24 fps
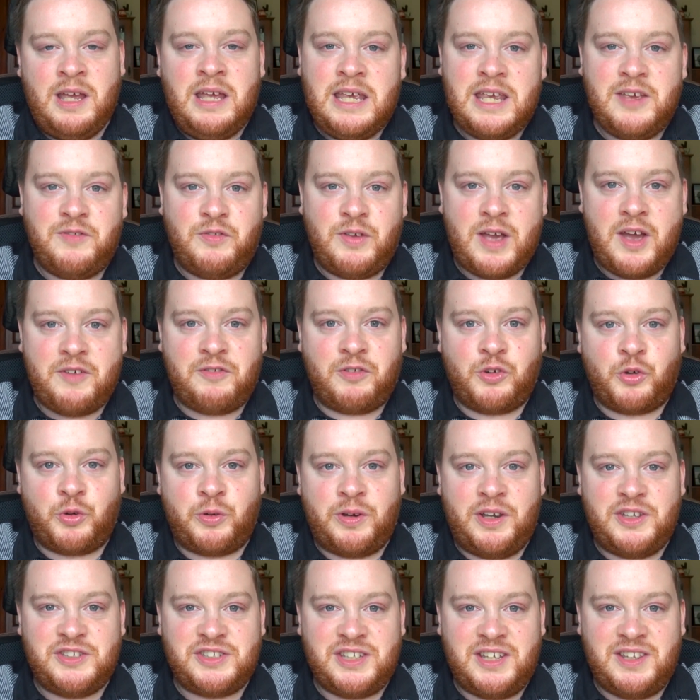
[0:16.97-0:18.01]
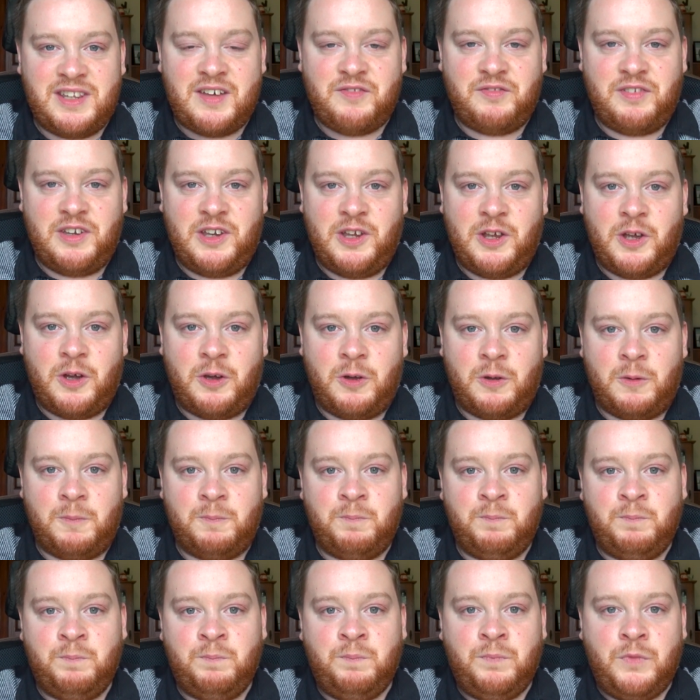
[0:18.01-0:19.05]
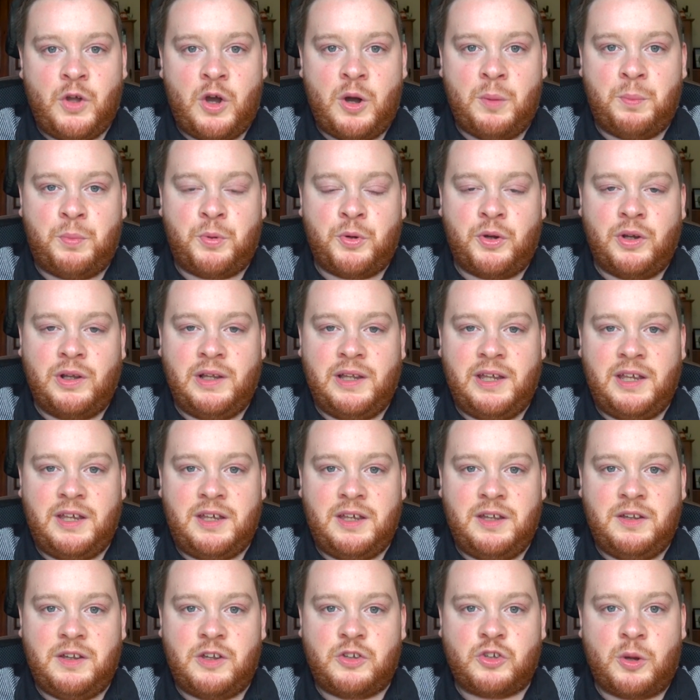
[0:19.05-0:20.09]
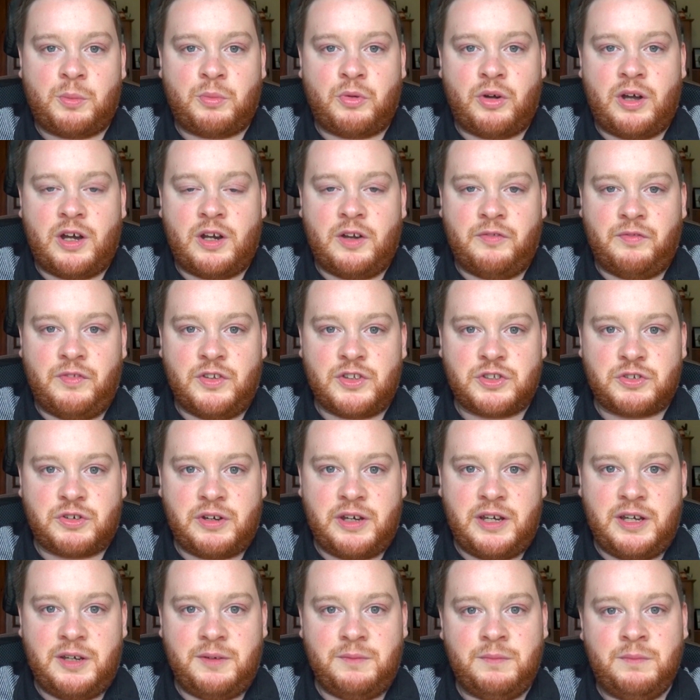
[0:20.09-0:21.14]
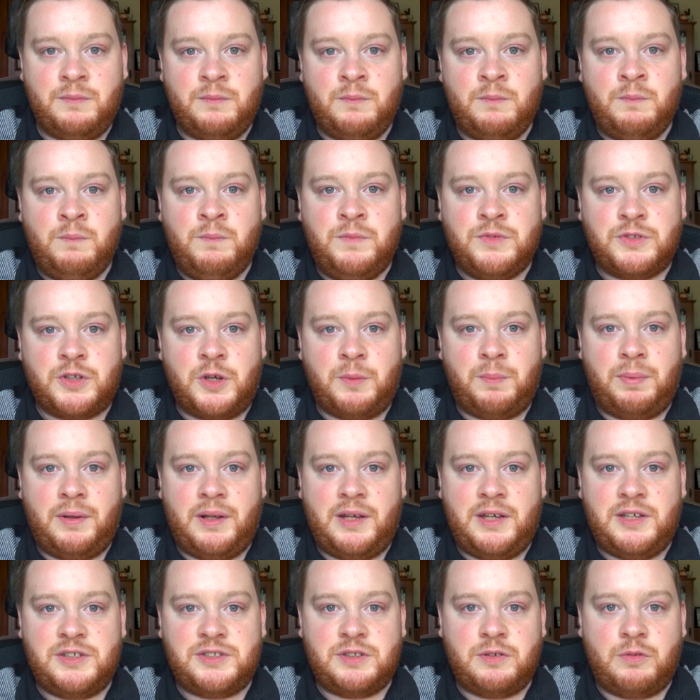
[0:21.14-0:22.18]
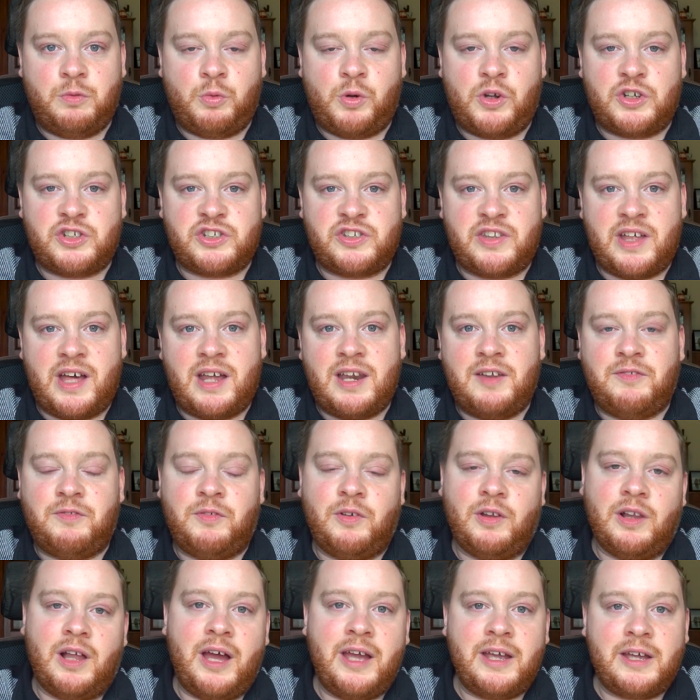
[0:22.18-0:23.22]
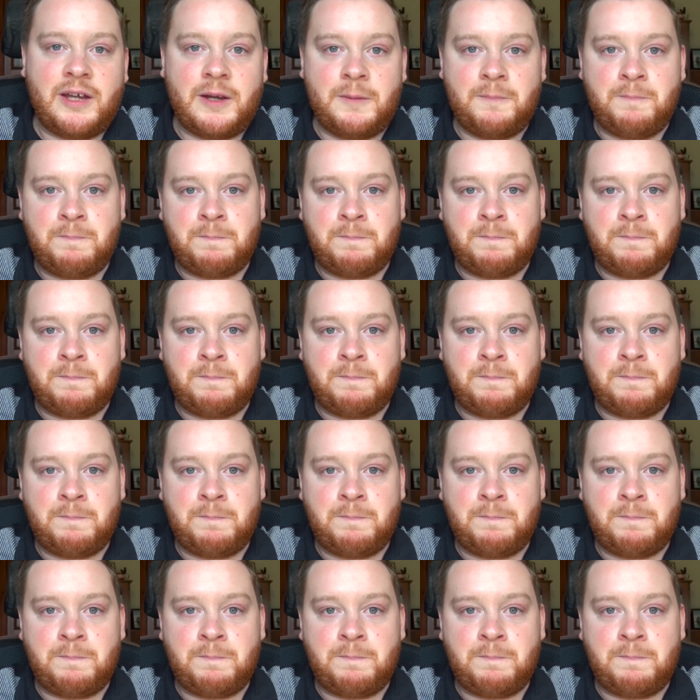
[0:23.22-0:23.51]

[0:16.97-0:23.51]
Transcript: If you haven't already seen that video, I'll put a link in the top right of the screen, so please watch that if you like.